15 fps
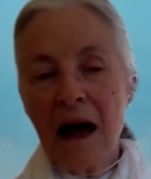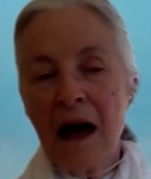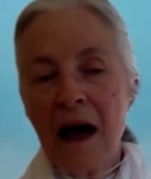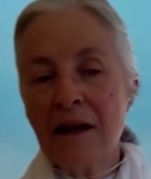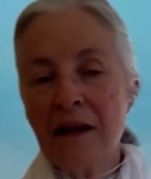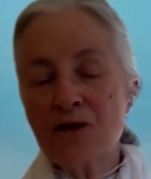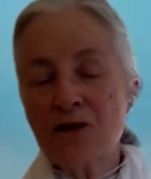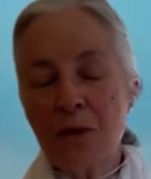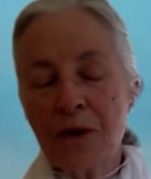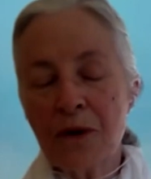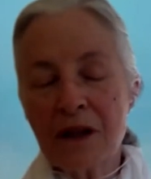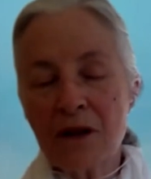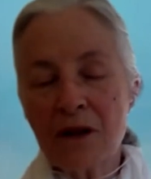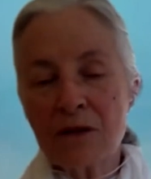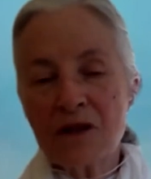And
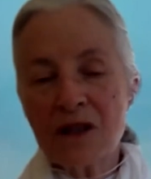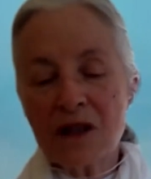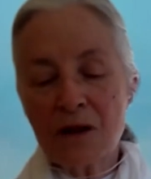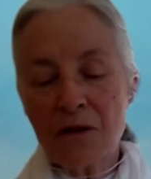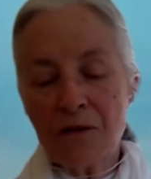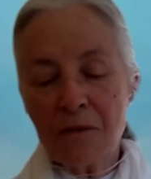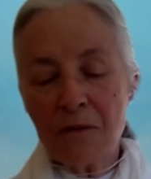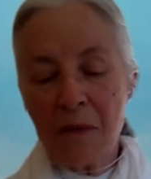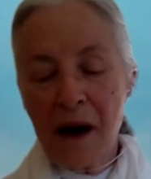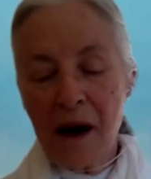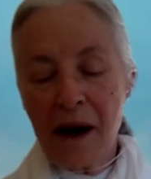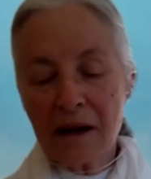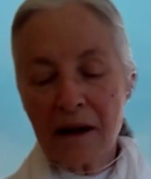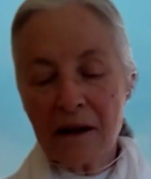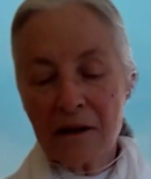bring yourself
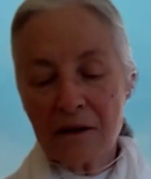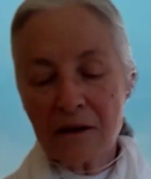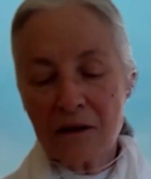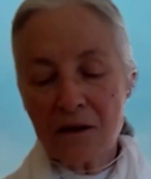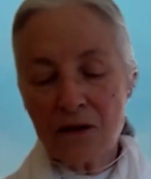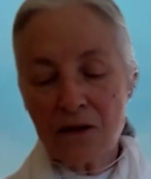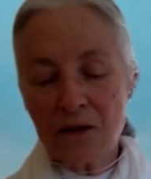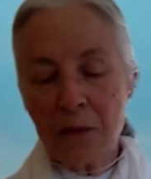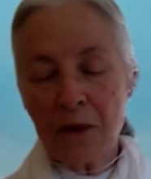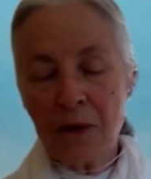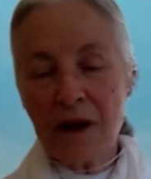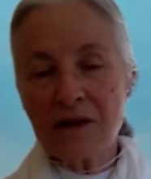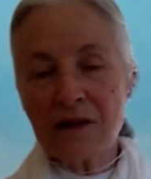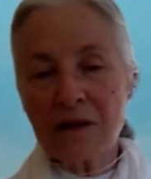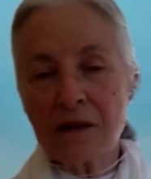back to the
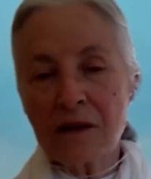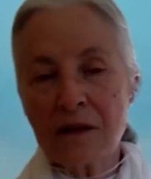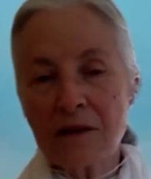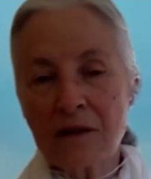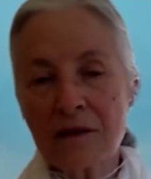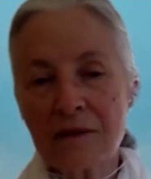present.